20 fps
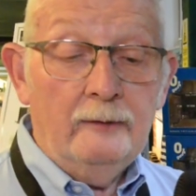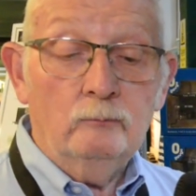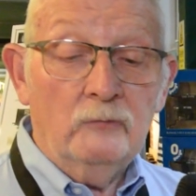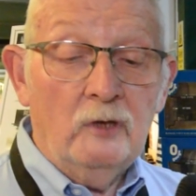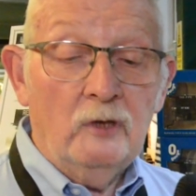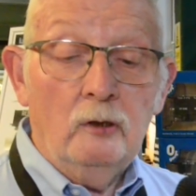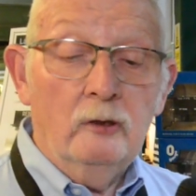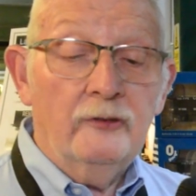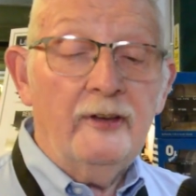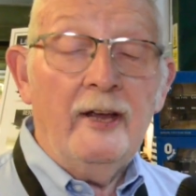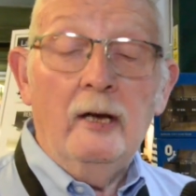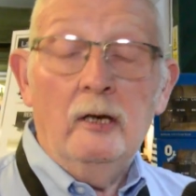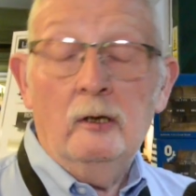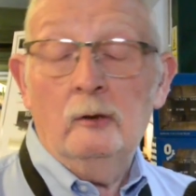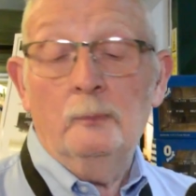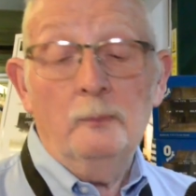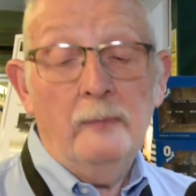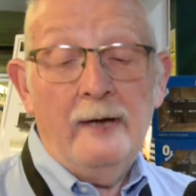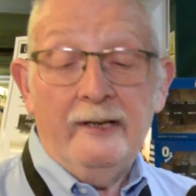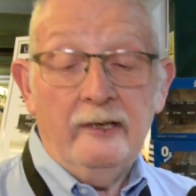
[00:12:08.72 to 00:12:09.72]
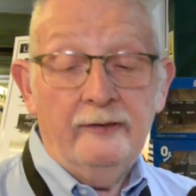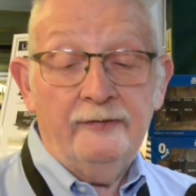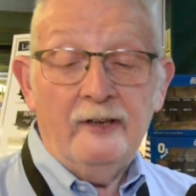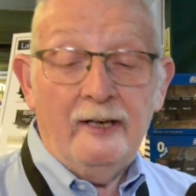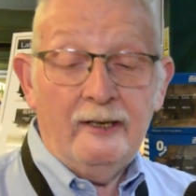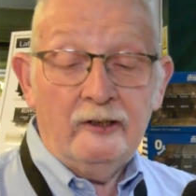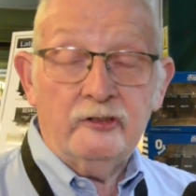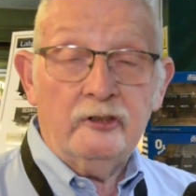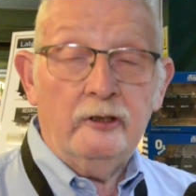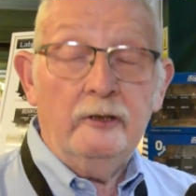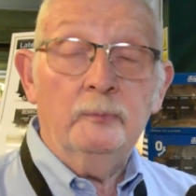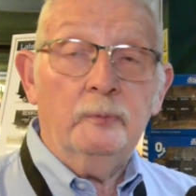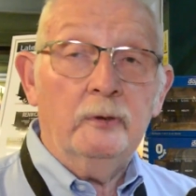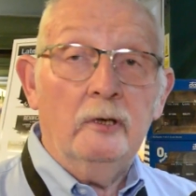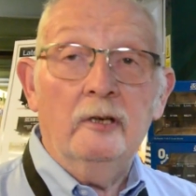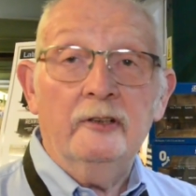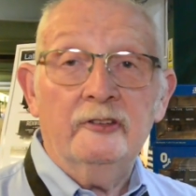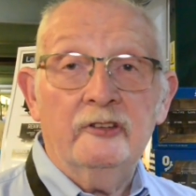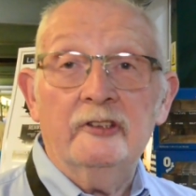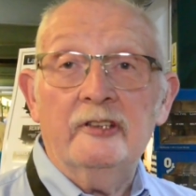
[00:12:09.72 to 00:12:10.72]
Although manufacturing
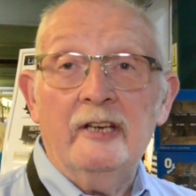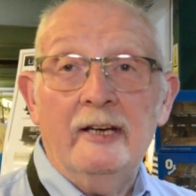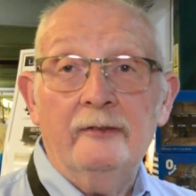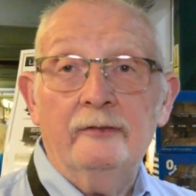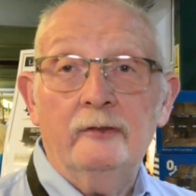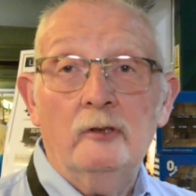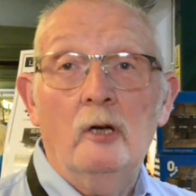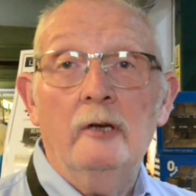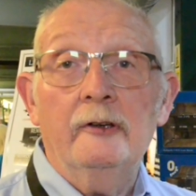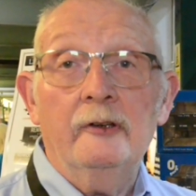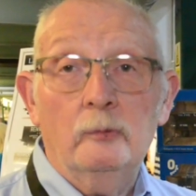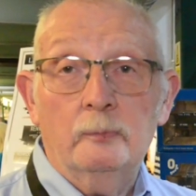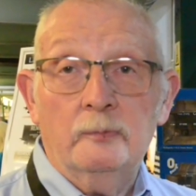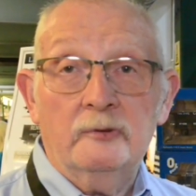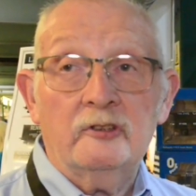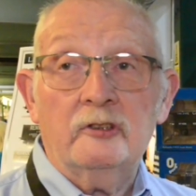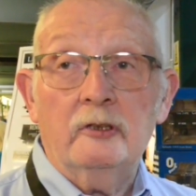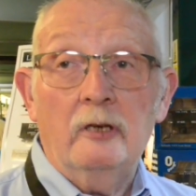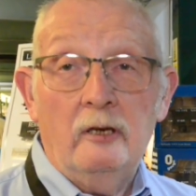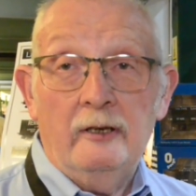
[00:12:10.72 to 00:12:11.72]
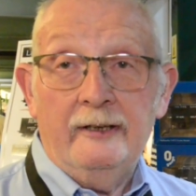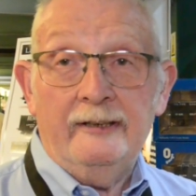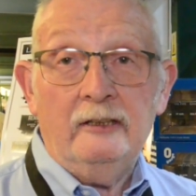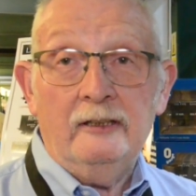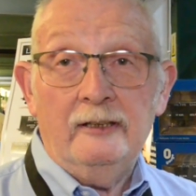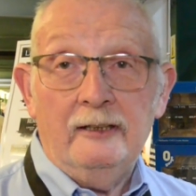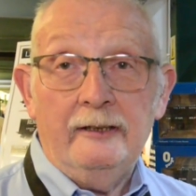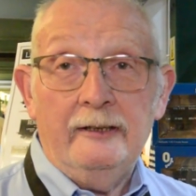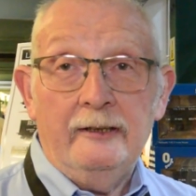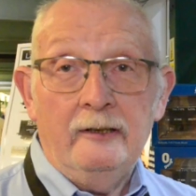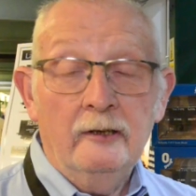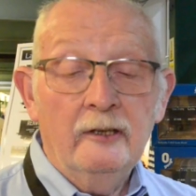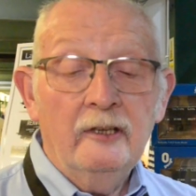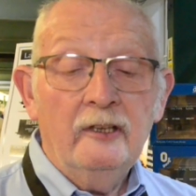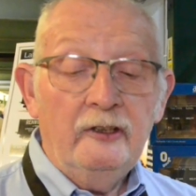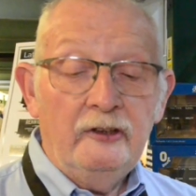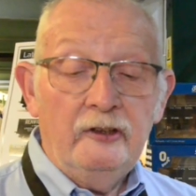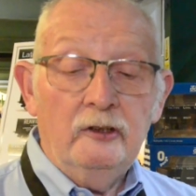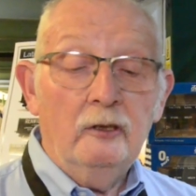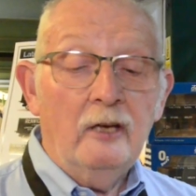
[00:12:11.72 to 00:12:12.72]
prices have gone up slightly,
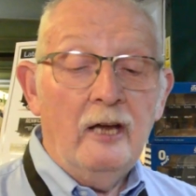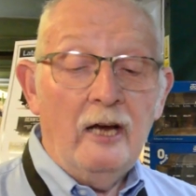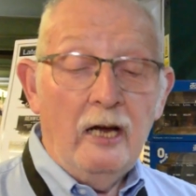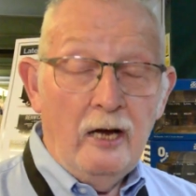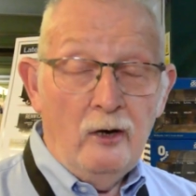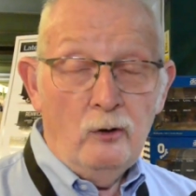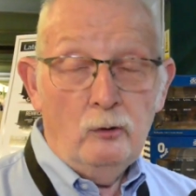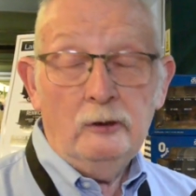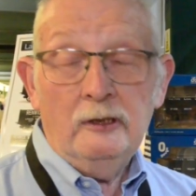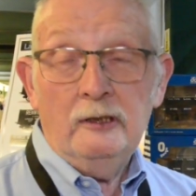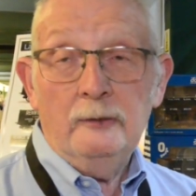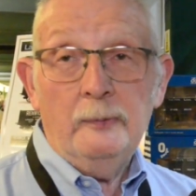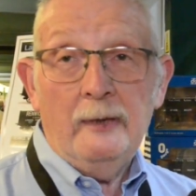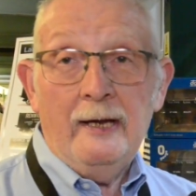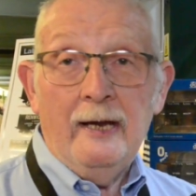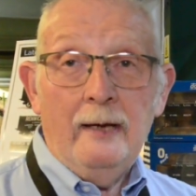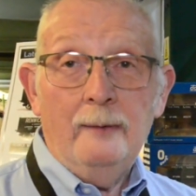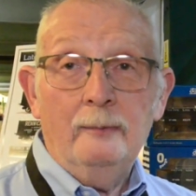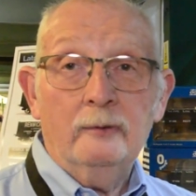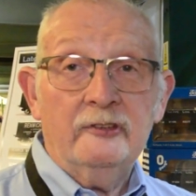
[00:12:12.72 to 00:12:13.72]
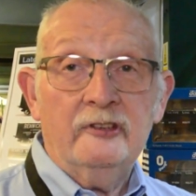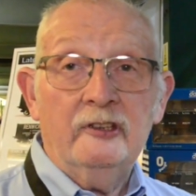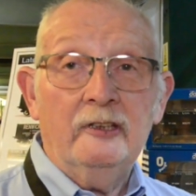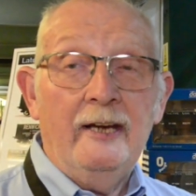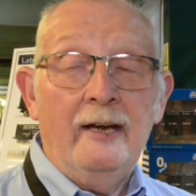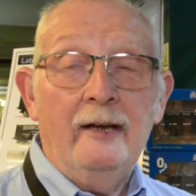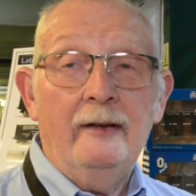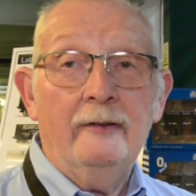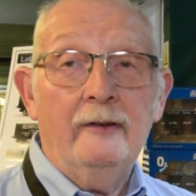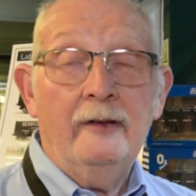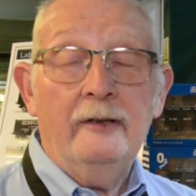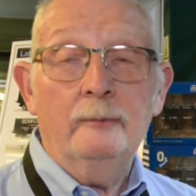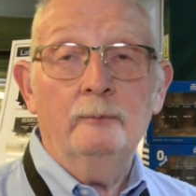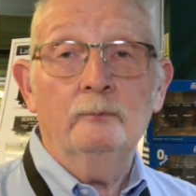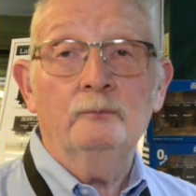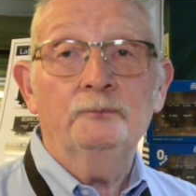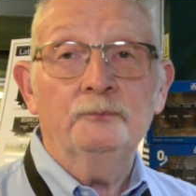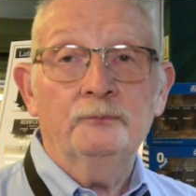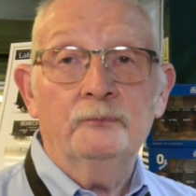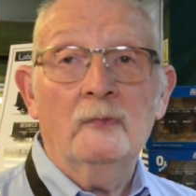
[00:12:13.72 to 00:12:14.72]
you'll only be able to get them
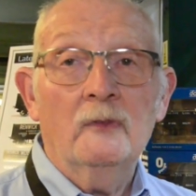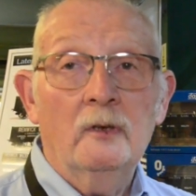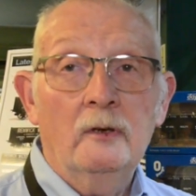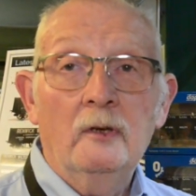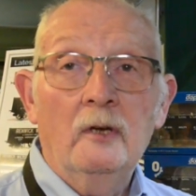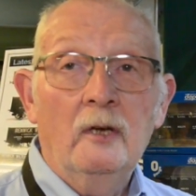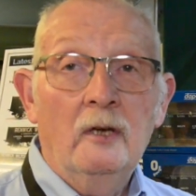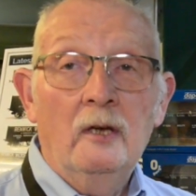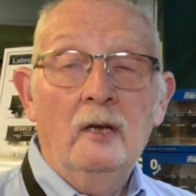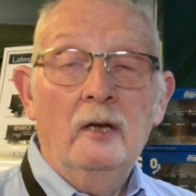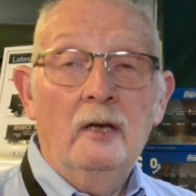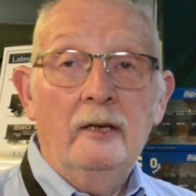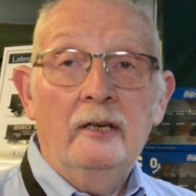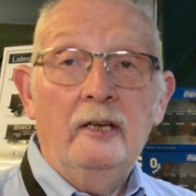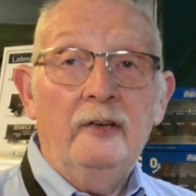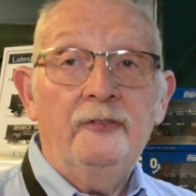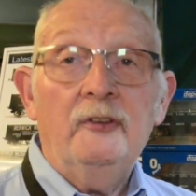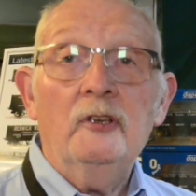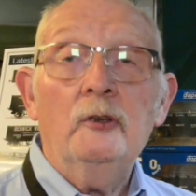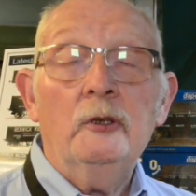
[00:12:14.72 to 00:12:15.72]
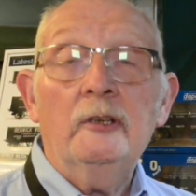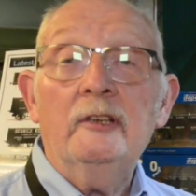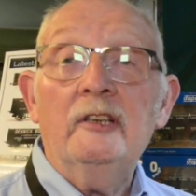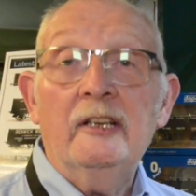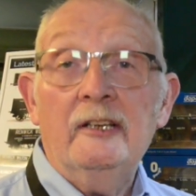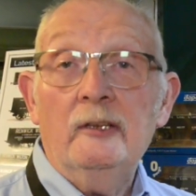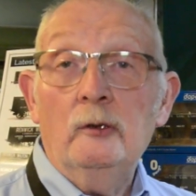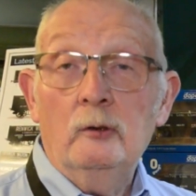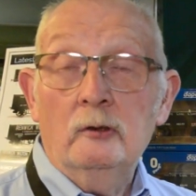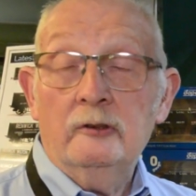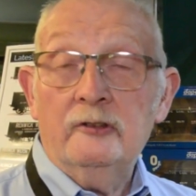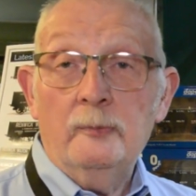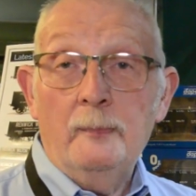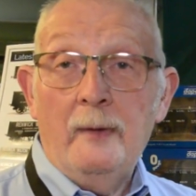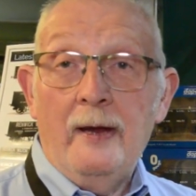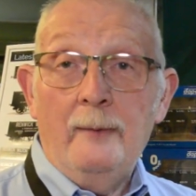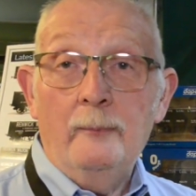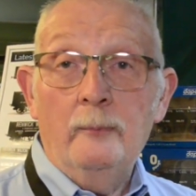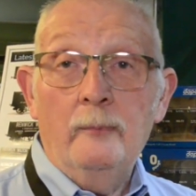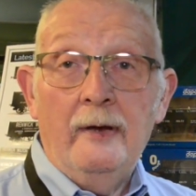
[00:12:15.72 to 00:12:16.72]
if you're a Guild
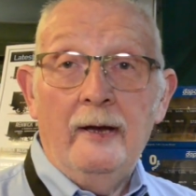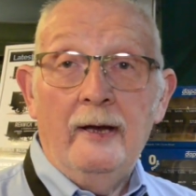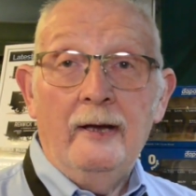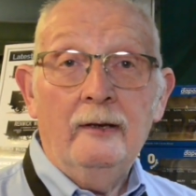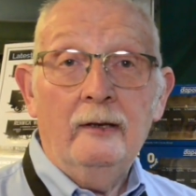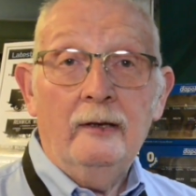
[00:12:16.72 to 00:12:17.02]
member,